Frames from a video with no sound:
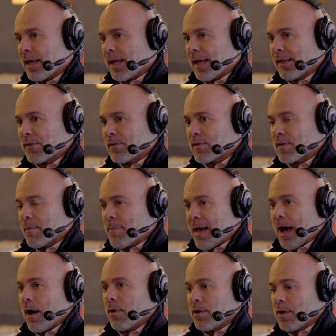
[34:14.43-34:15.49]
It's
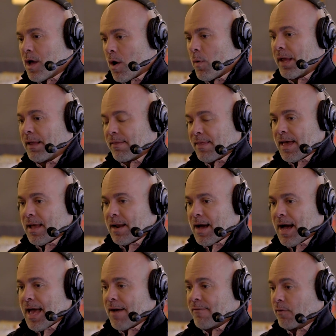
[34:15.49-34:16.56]
about knowing that
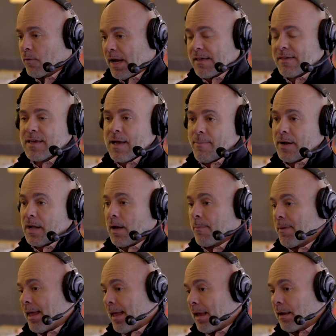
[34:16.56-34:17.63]
I have a race coming
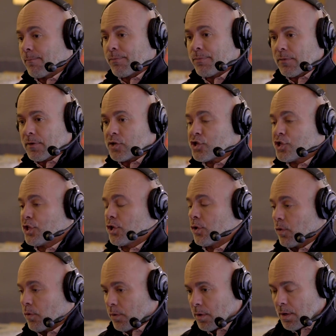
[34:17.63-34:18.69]
up in
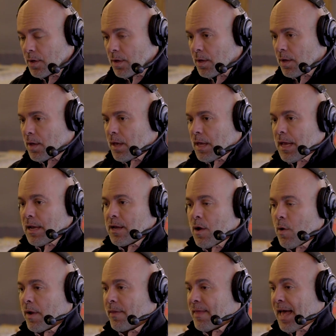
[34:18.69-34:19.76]
June and
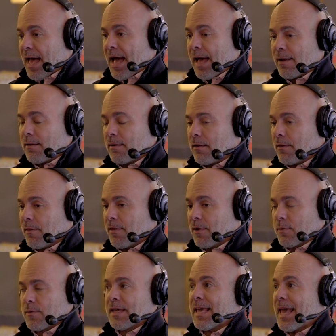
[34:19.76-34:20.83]
knowing that
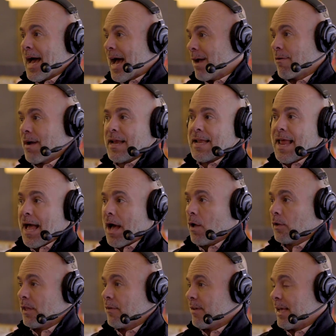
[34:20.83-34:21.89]
there's a guy right
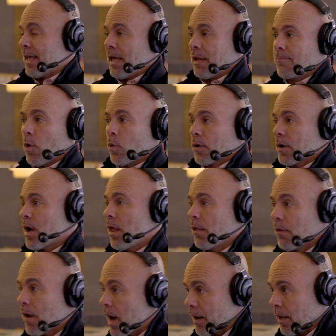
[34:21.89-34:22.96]
now living in Boulder,
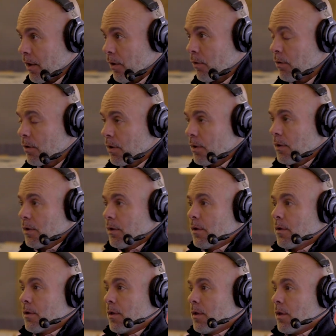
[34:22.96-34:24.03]
Colorado,
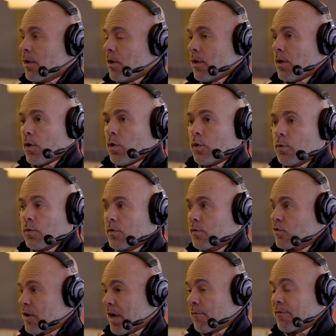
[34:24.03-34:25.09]

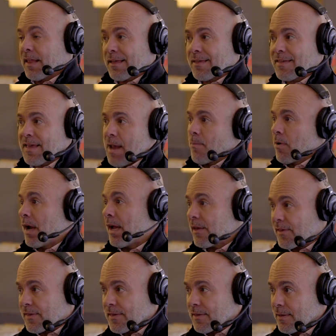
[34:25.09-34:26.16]
who's training for that same
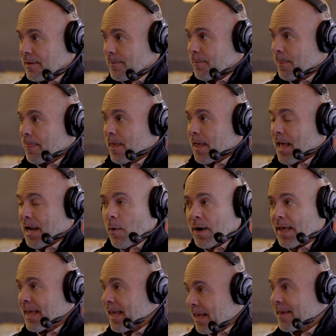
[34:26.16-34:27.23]
race, and I
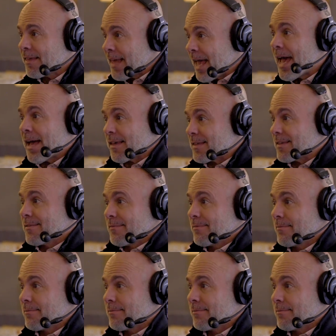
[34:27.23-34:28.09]
want to kick his ass.